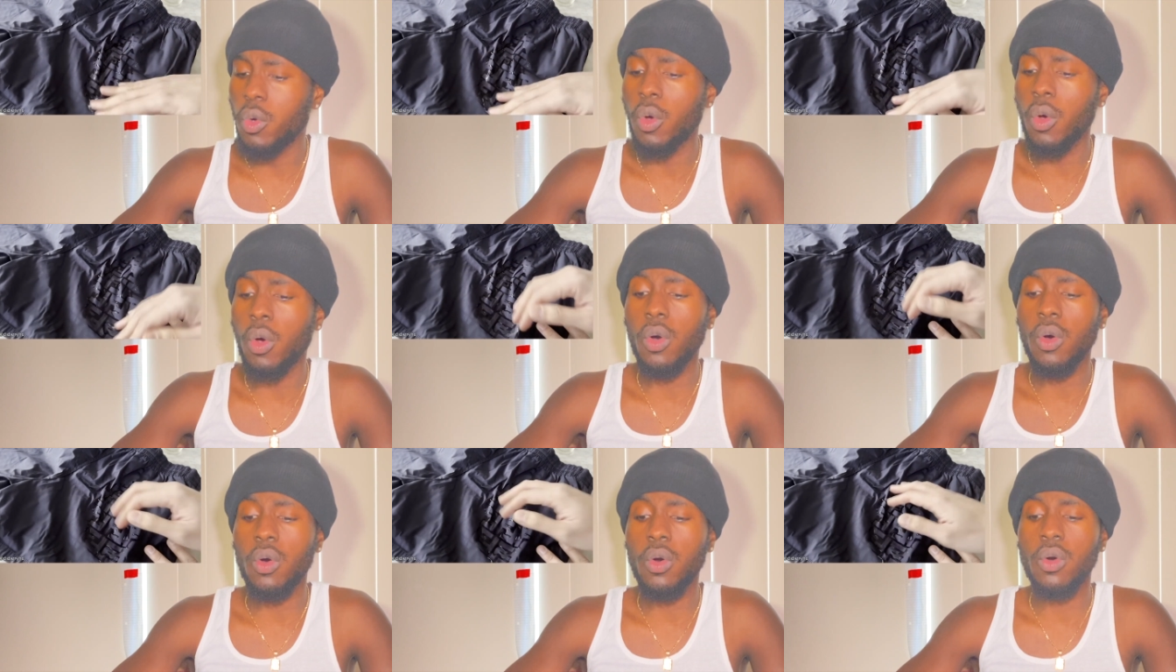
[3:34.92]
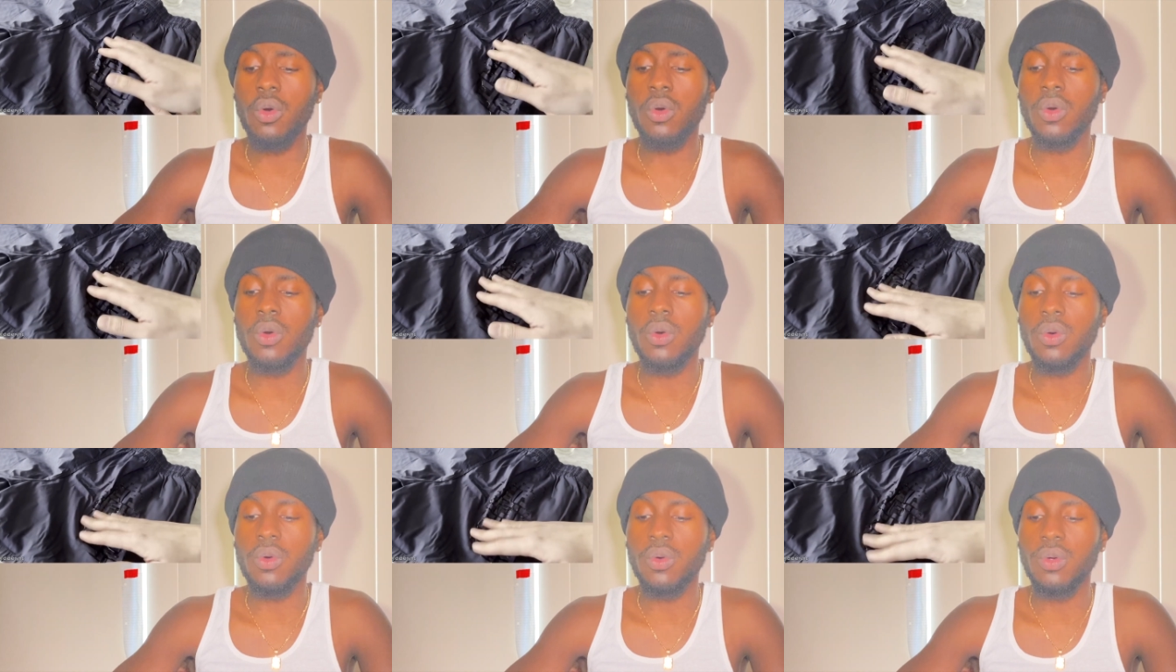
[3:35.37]

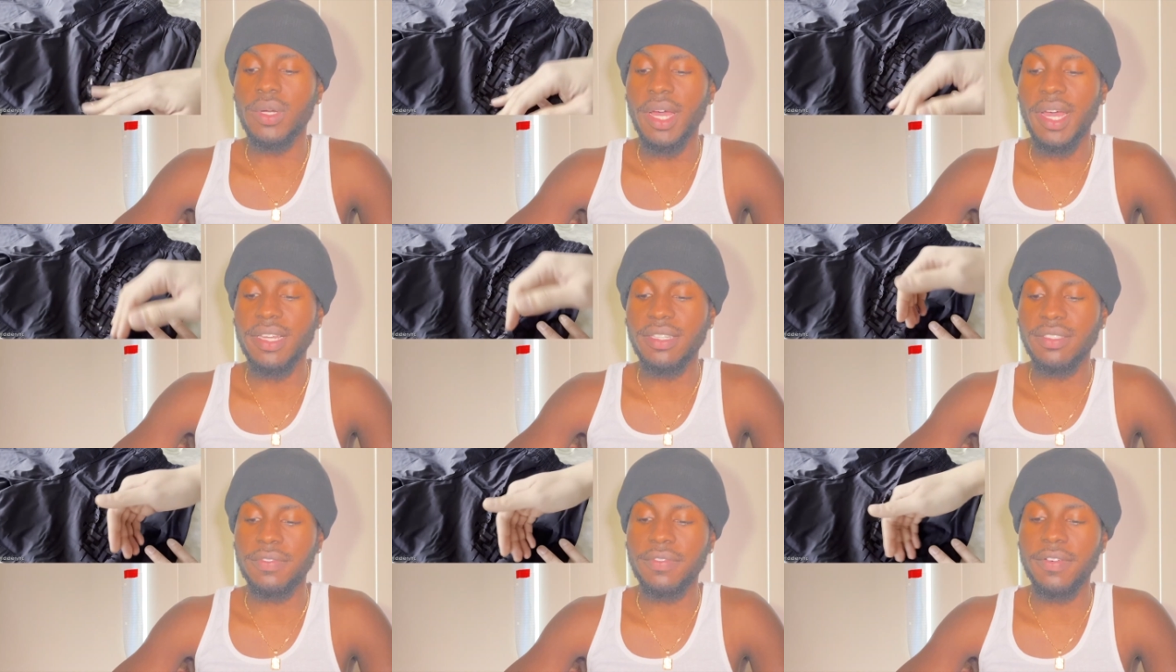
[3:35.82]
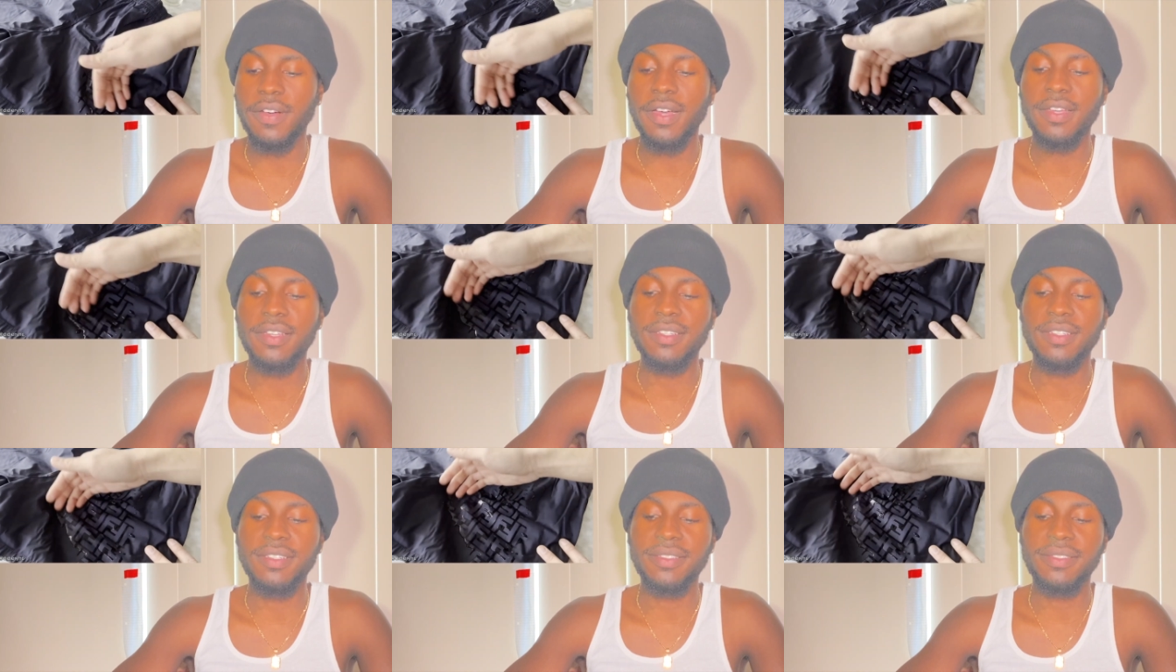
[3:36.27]
Oh, that's fire.
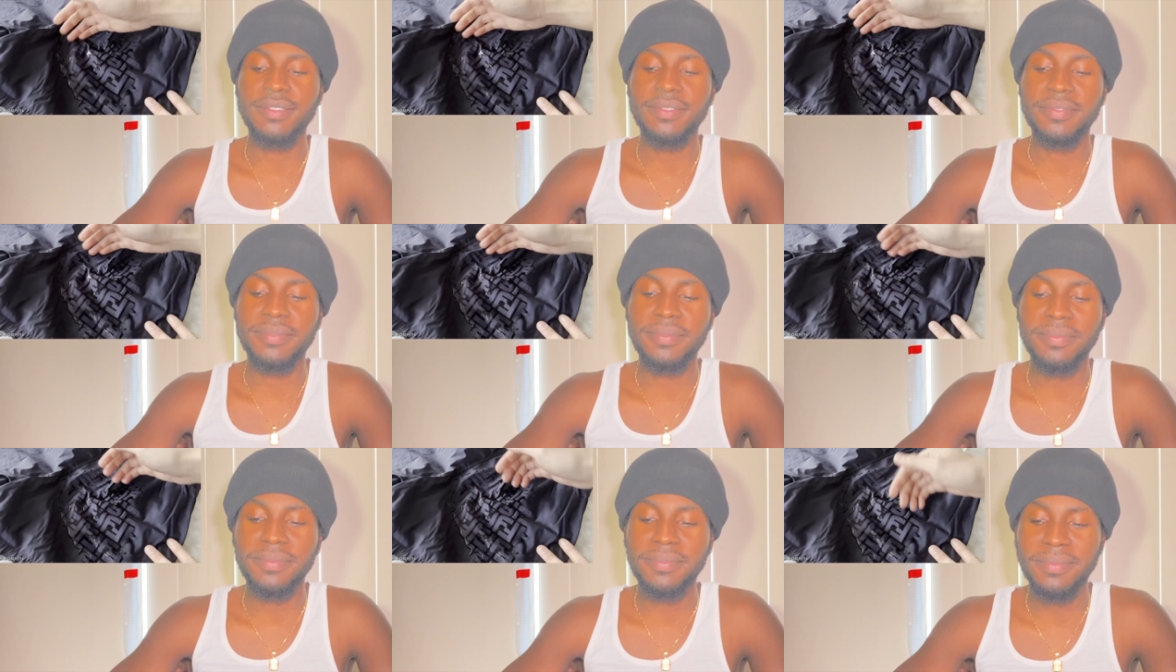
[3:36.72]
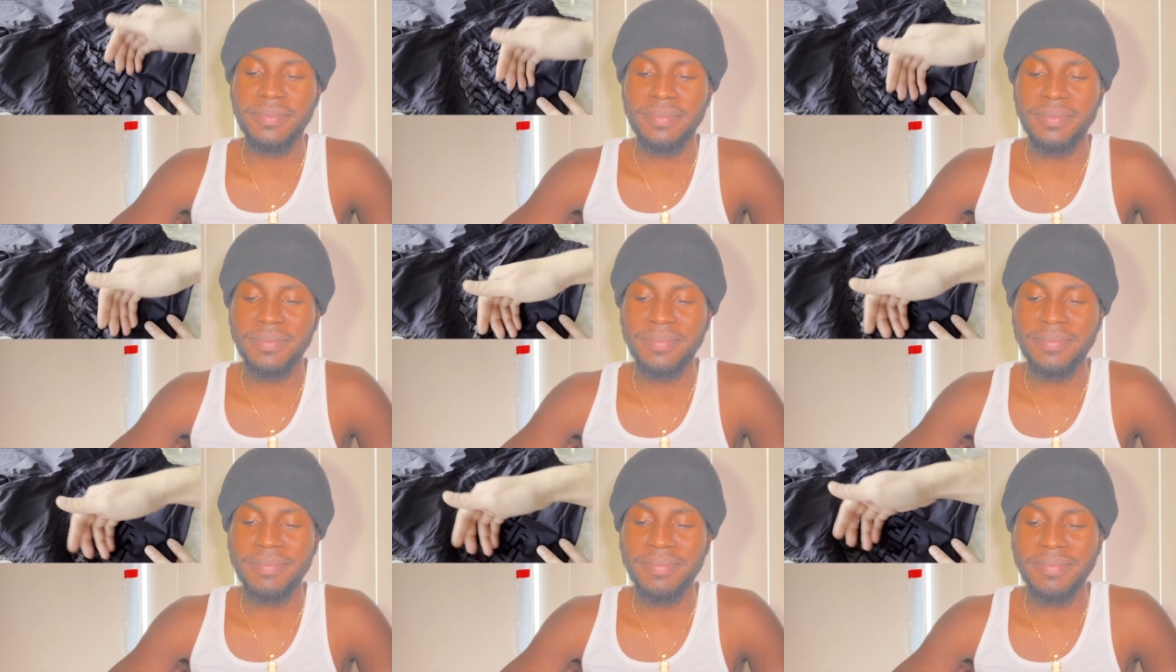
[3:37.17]

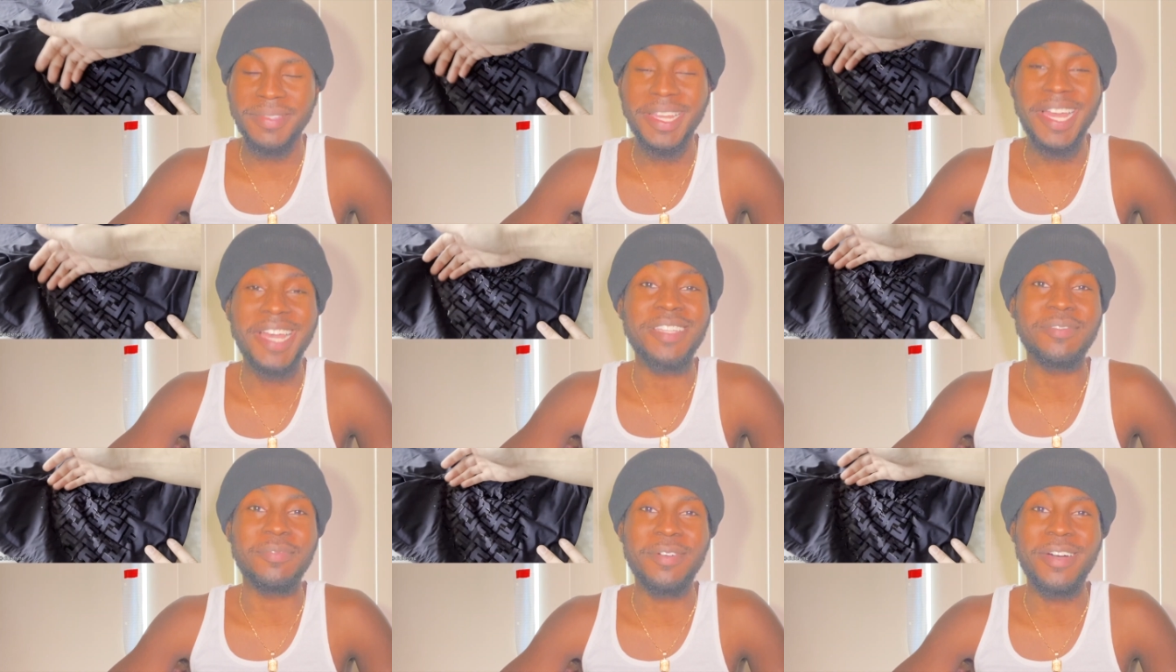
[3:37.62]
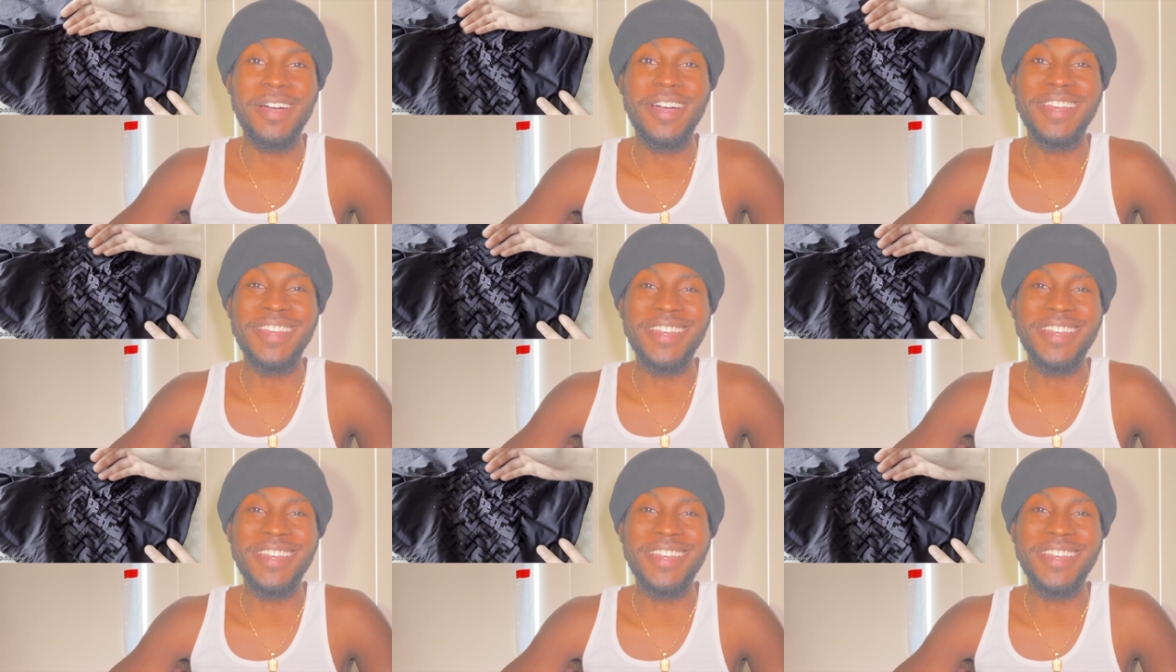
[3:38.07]
That's fire.